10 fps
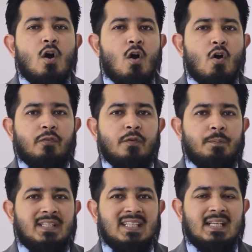of a
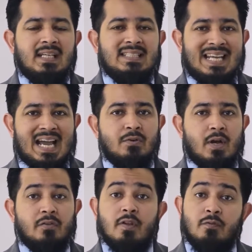particular
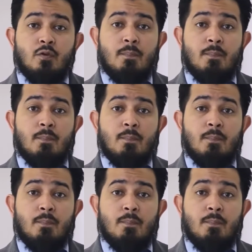townhouse, if you're